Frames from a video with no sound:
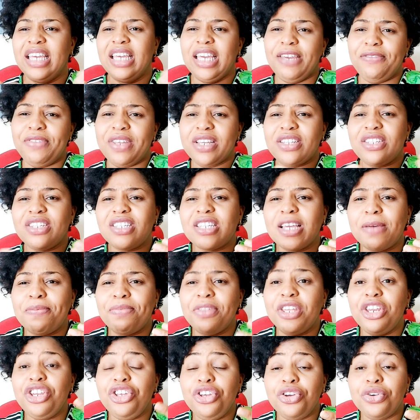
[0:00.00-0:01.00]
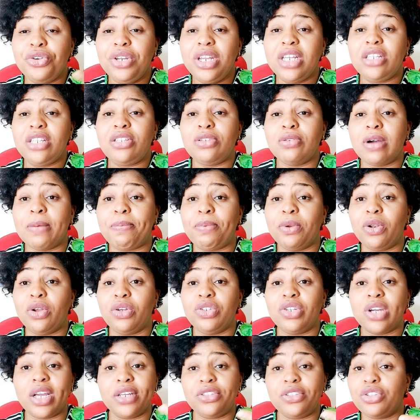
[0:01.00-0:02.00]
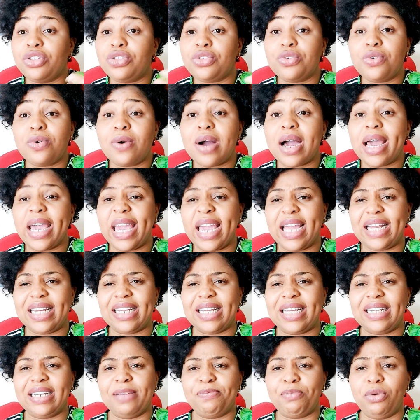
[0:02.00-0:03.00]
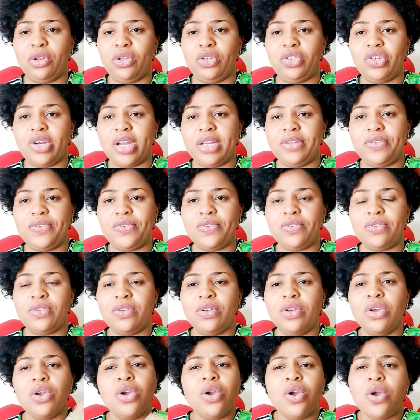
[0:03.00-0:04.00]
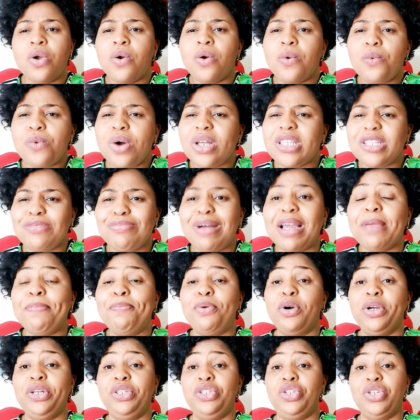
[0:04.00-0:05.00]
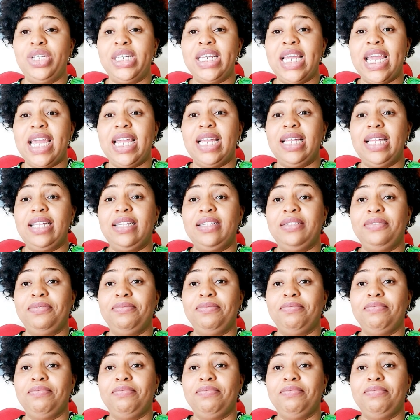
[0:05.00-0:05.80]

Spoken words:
If there's something you need to apologize, just go ahead and apologize. What's my point today?